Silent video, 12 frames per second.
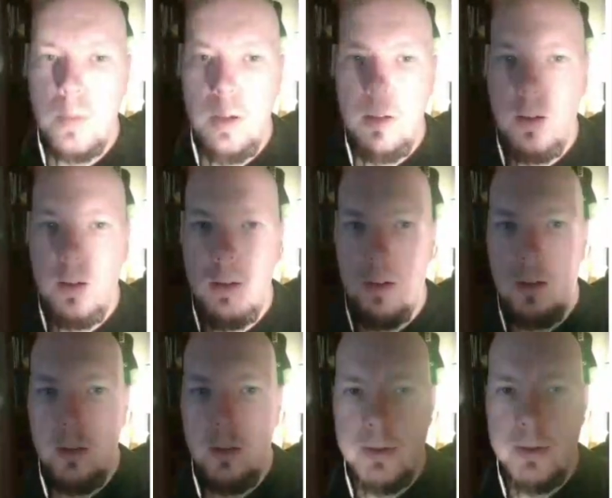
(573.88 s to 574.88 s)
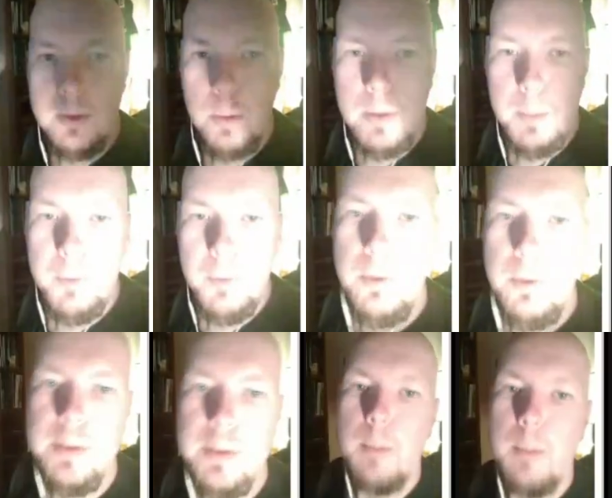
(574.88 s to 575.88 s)
I'll just load up the first
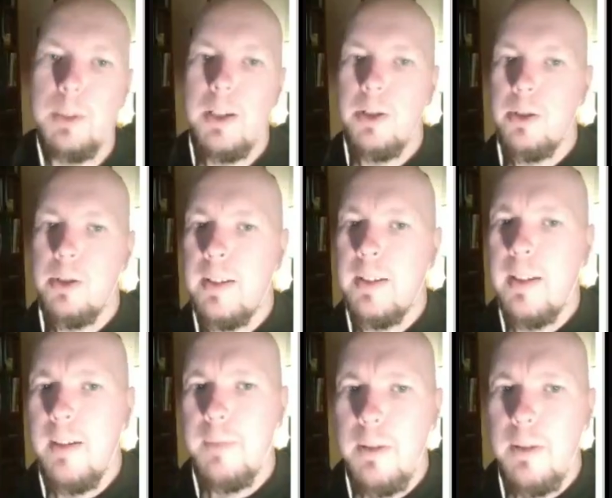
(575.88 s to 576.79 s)
application that I have here.